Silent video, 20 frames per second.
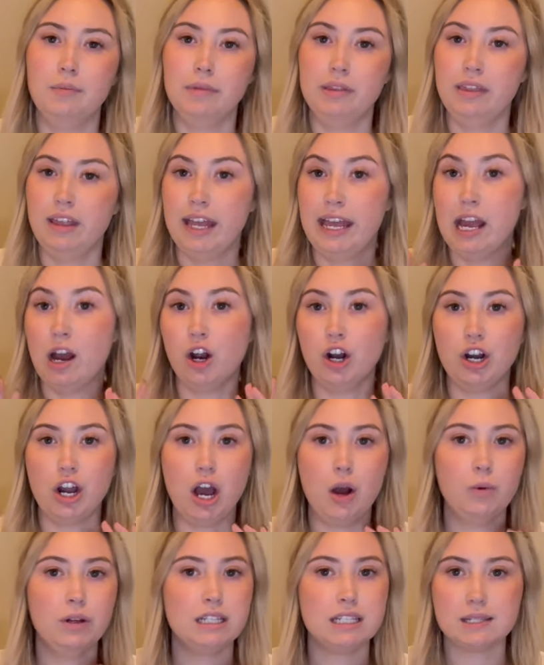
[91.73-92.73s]
They are
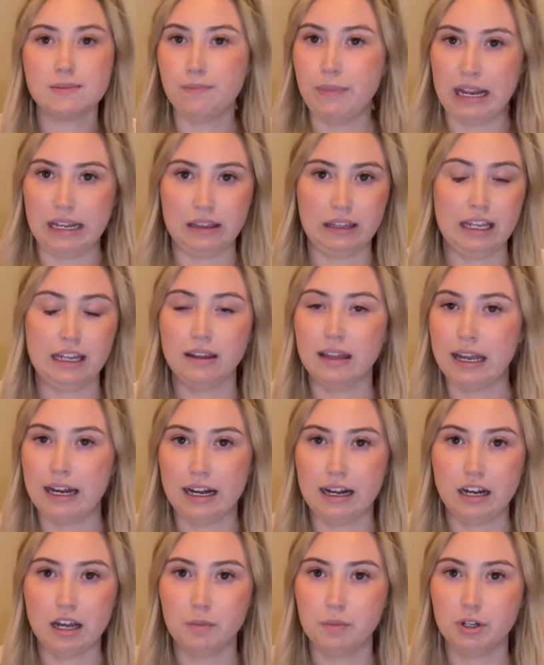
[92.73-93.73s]
not what's mainly
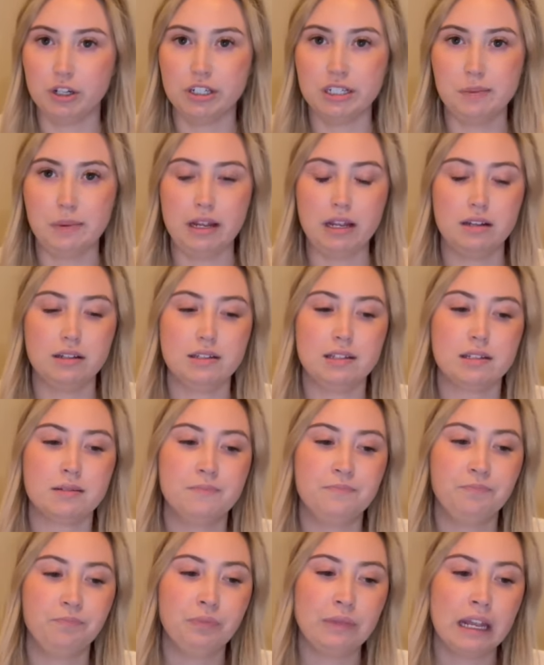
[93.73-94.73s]
lighting up your space.
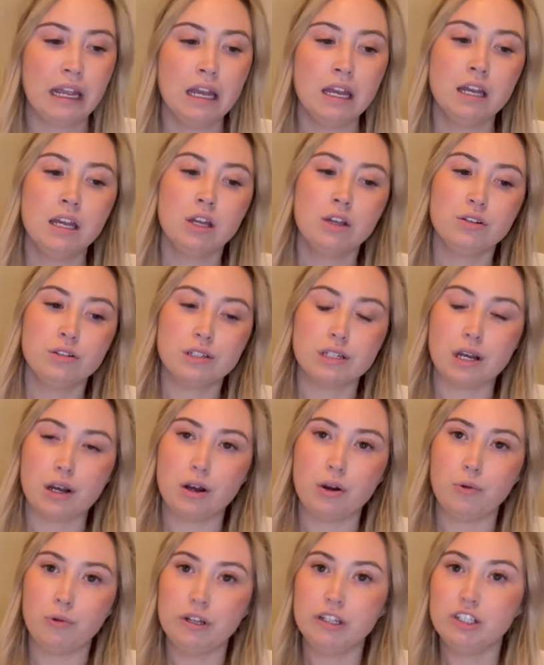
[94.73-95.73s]

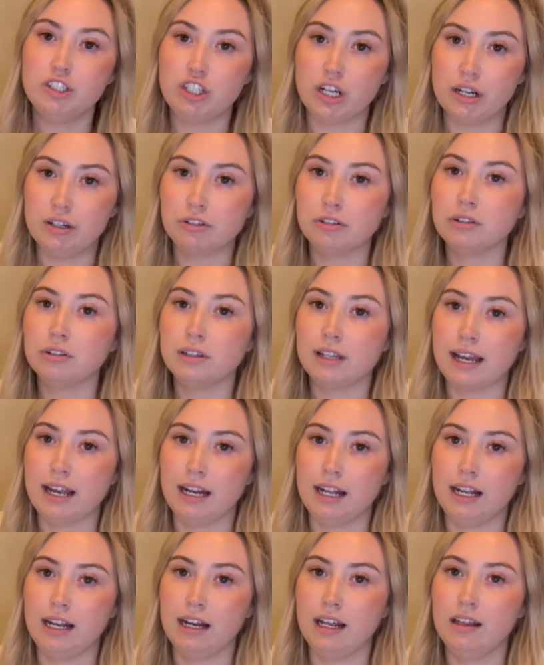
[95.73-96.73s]
So with general
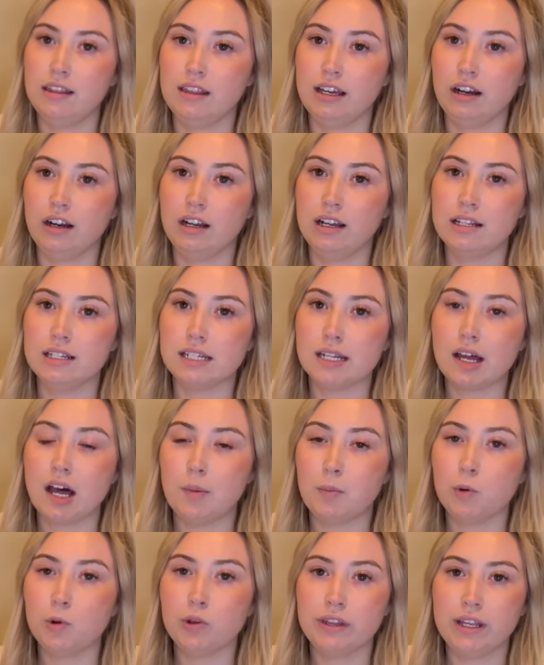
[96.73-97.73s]
lighting, there is a
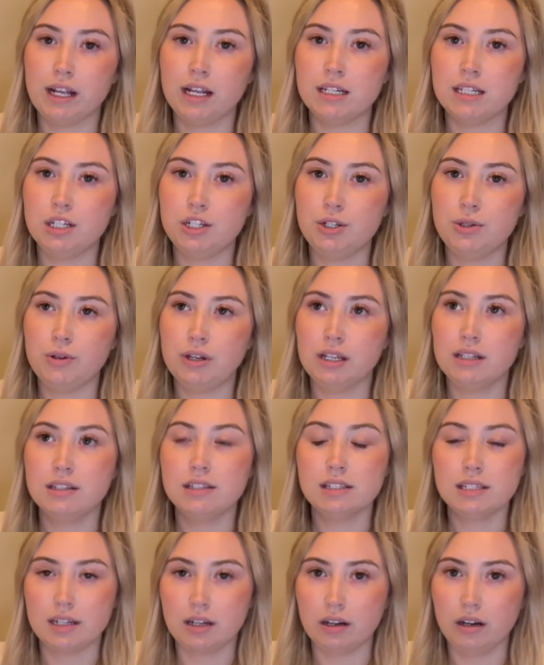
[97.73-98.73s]
couple things to
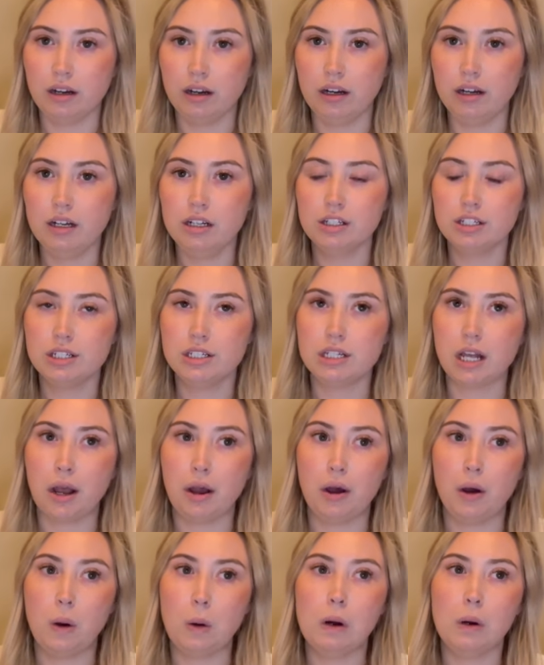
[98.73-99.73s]
consider.
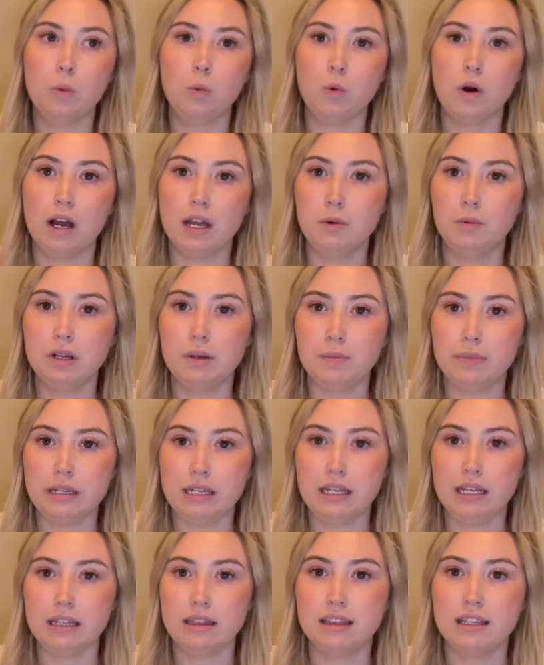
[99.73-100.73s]
So one would
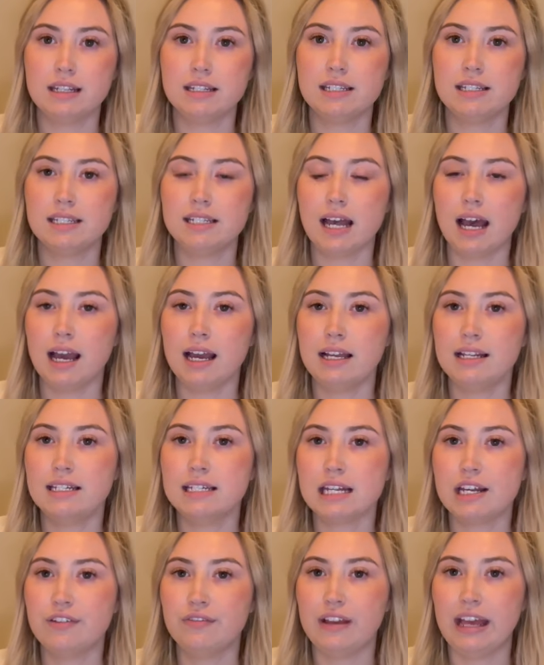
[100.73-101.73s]
be the size
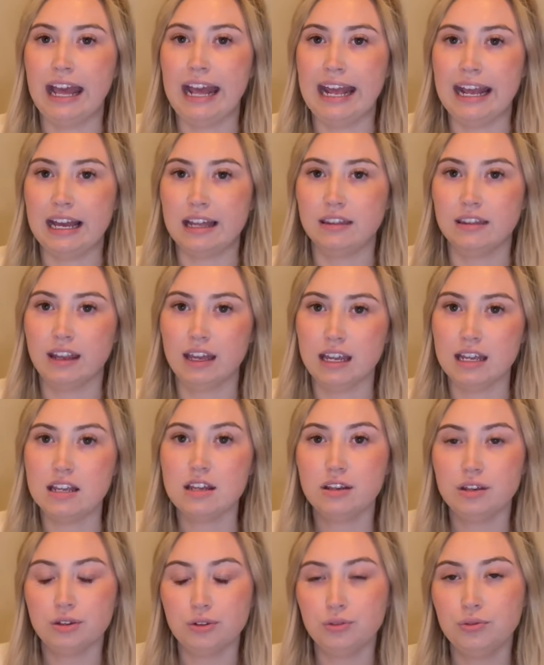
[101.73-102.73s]
of can light
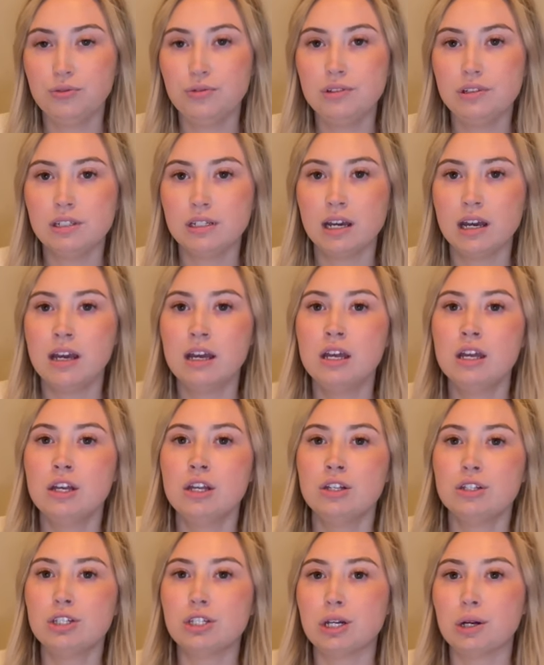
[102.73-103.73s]
used.
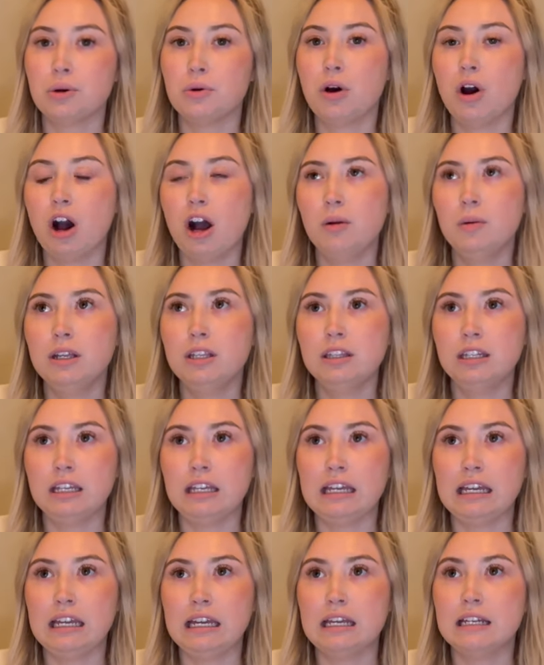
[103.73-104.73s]
So
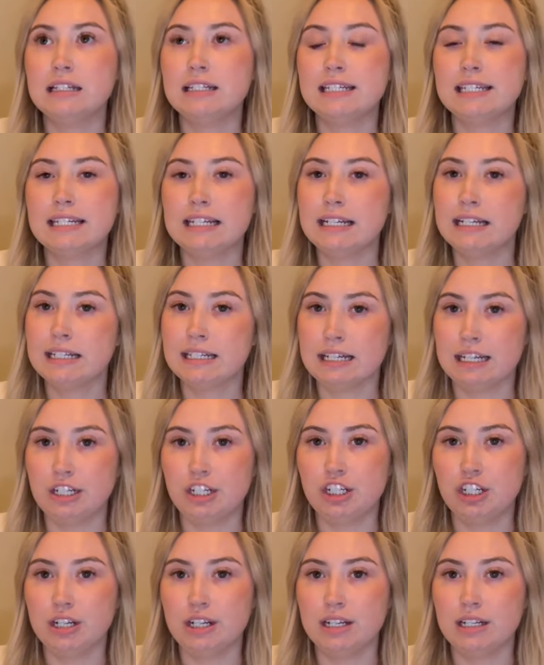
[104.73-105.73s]
commonly 6
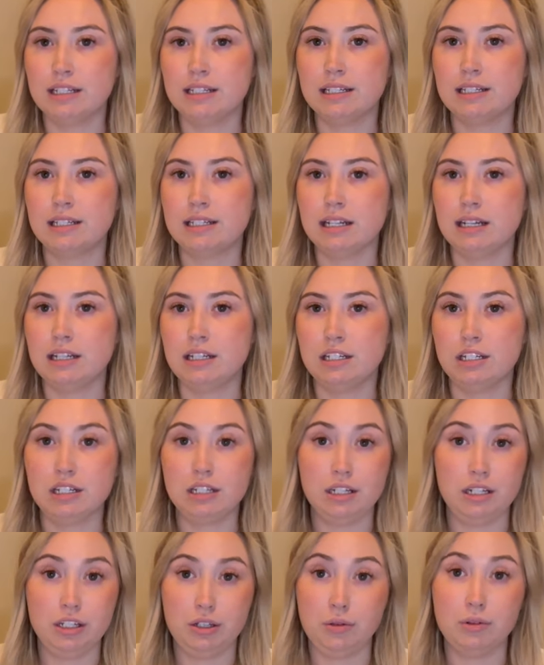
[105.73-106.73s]
inches is
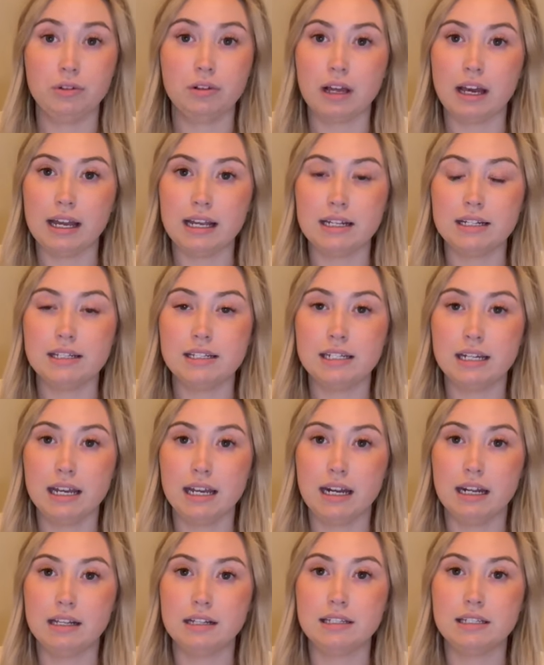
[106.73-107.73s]
utilized. It
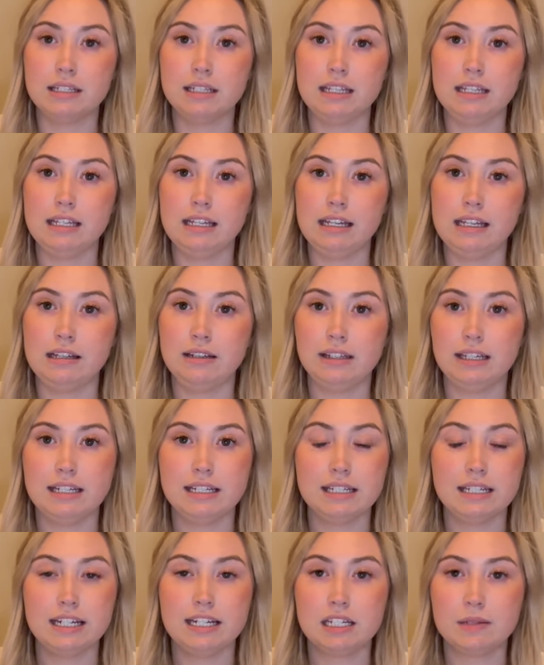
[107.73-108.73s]
is the
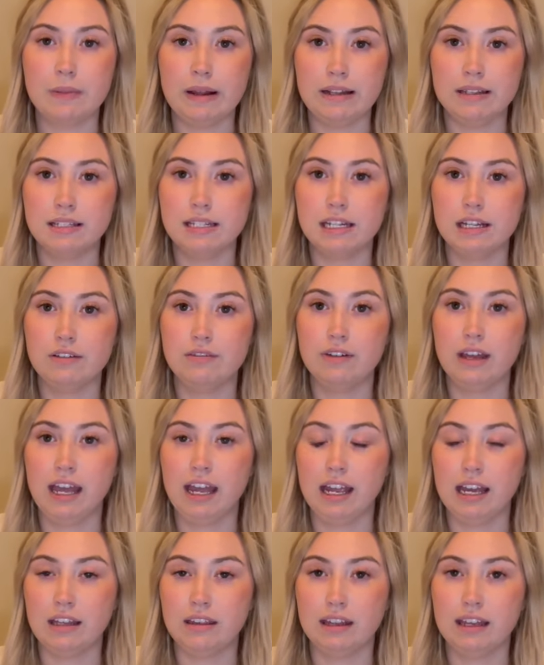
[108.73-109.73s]
least expensive
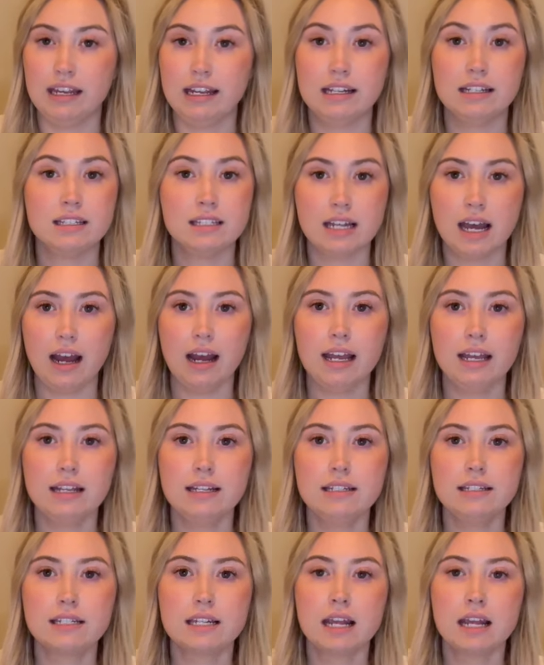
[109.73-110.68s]
can light size.